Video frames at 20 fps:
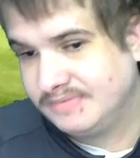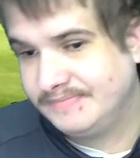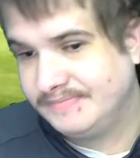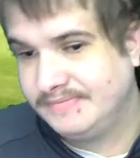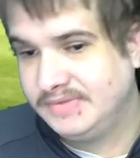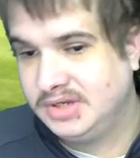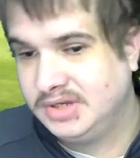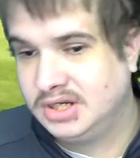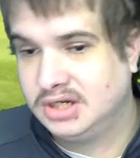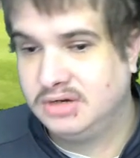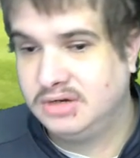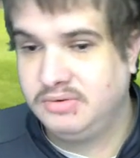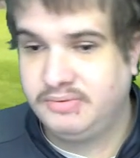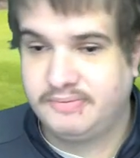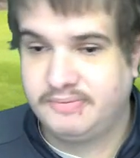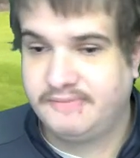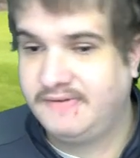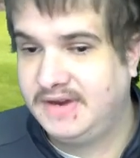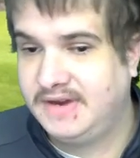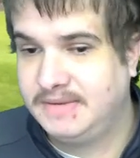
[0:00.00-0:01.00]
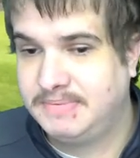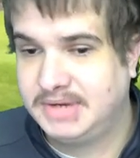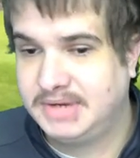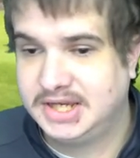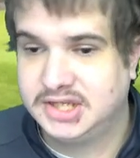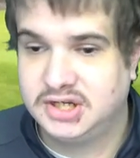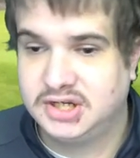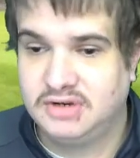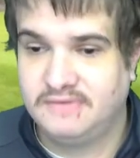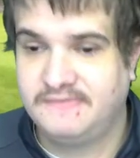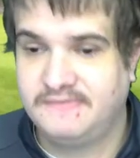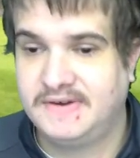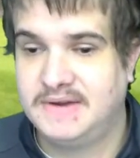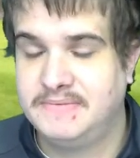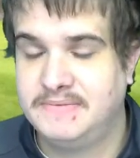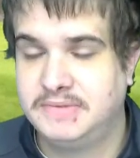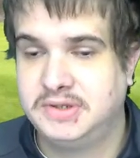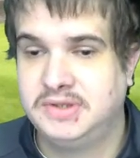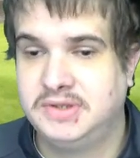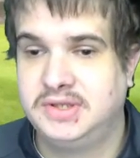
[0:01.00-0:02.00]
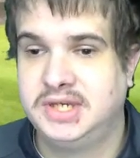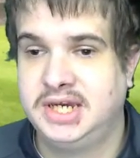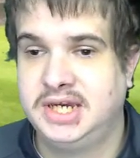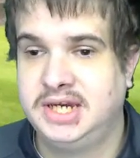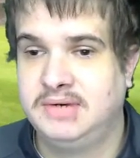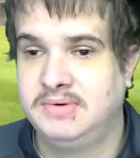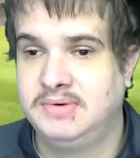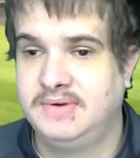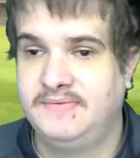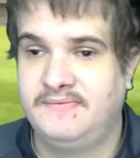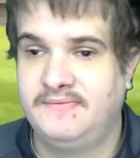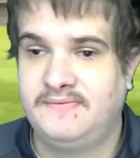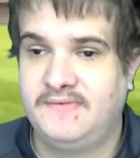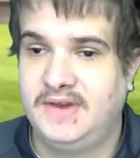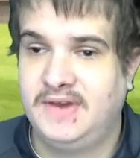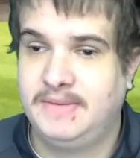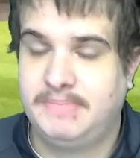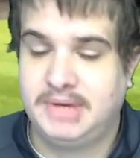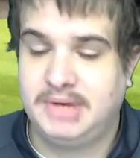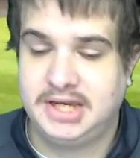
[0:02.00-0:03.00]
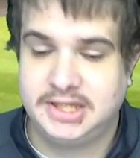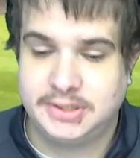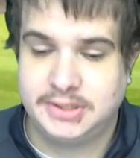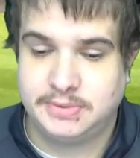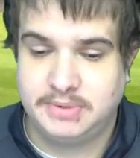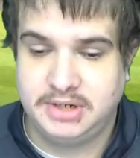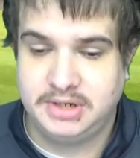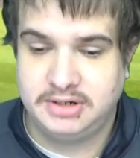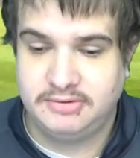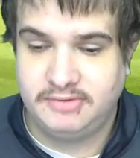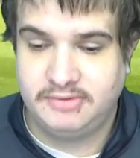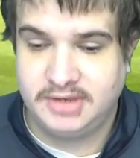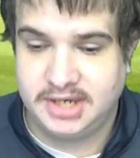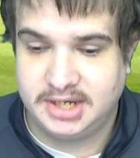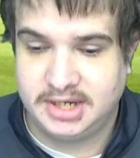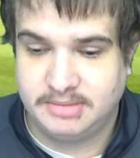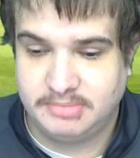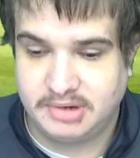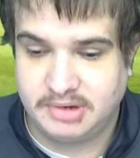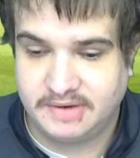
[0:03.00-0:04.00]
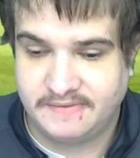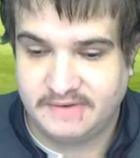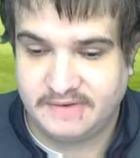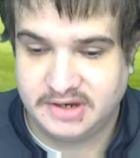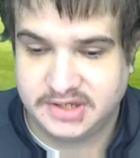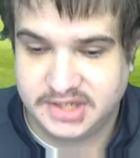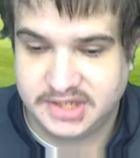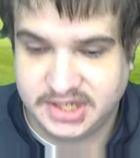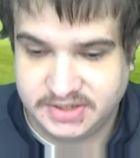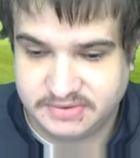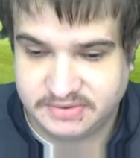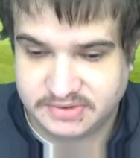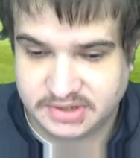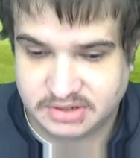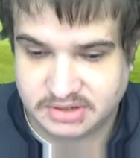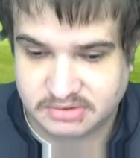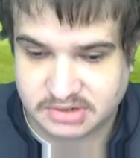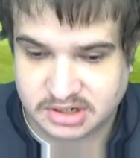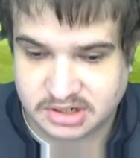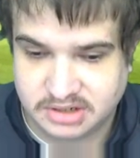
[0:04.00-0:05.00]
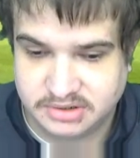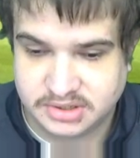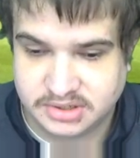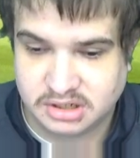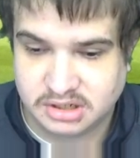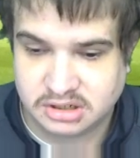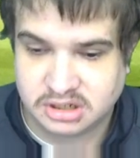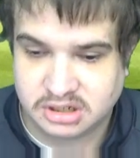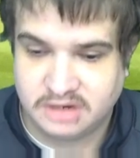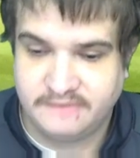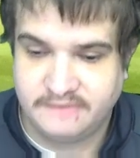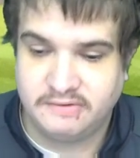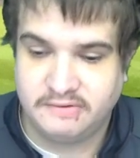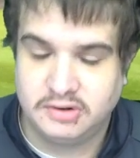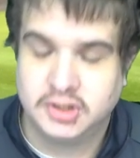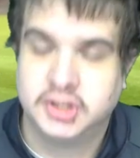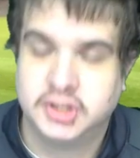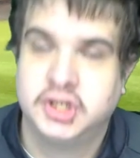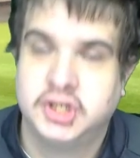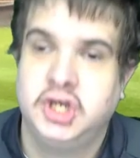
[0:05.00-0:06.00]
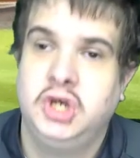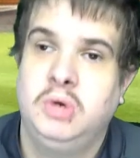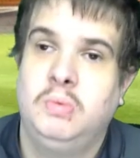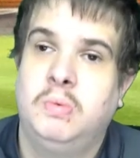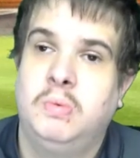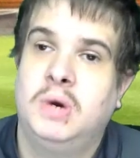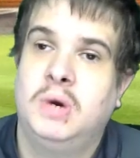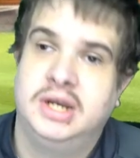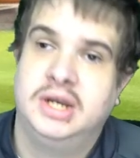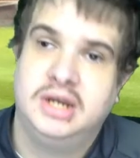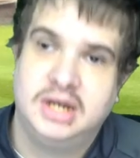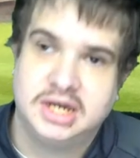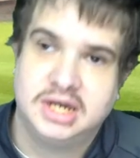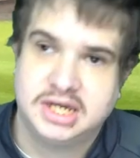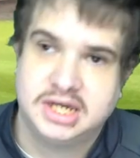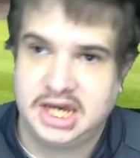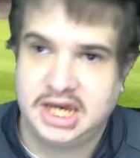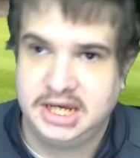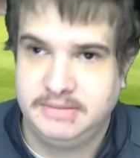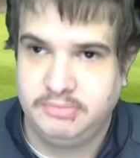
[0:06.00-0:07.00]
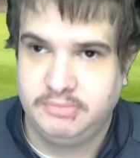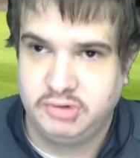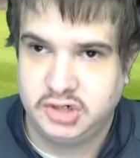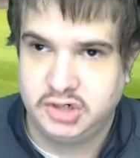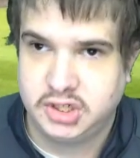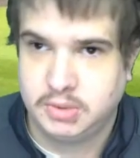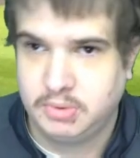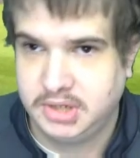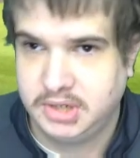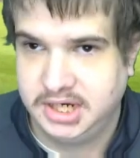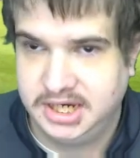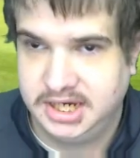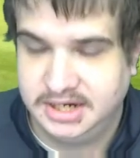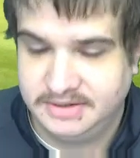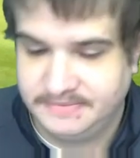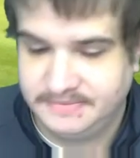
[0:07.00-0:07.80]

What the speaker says: You know, fair play to Northampton Town and fair play to Swindon Town, but as far as this result goes, I'll go for a 2-1 Cambridge win.